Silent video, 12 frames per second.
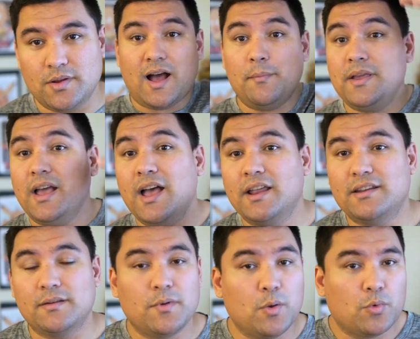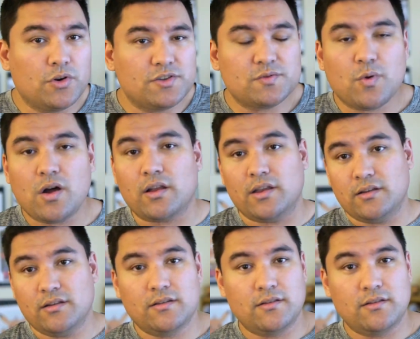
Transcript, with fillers: Him. I'm behind him. We're just walking.